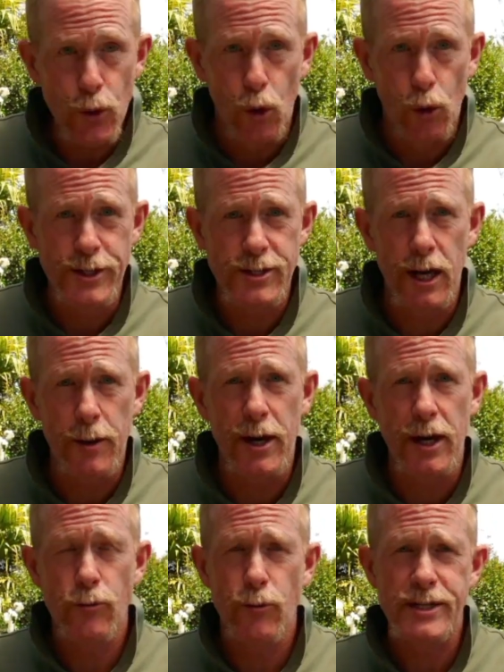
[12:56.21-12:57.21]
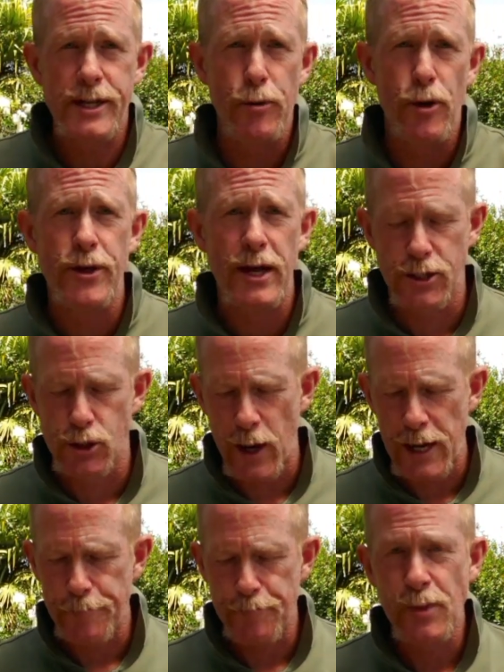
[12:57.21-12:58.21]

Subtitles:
all the celebrity wrestling birthdays this week.